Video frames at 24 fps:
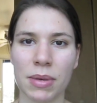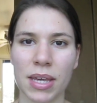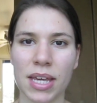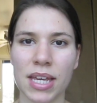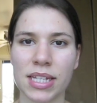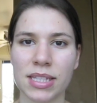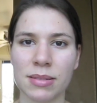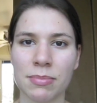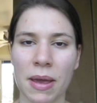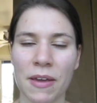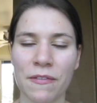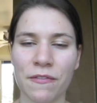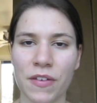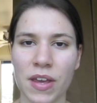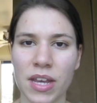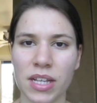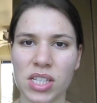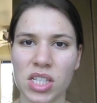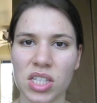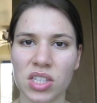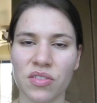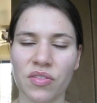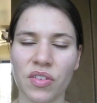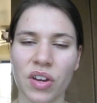because my
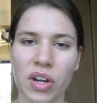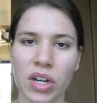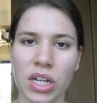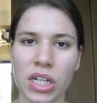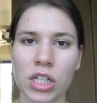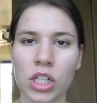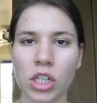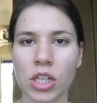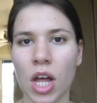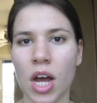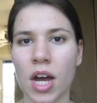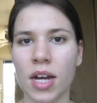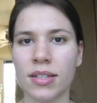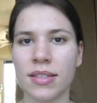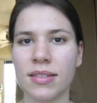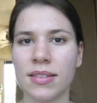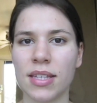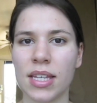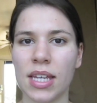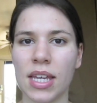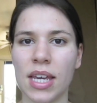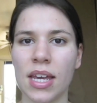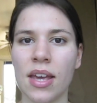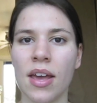face is very
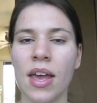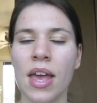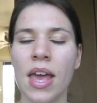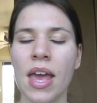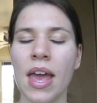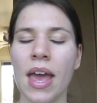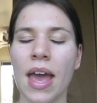glossy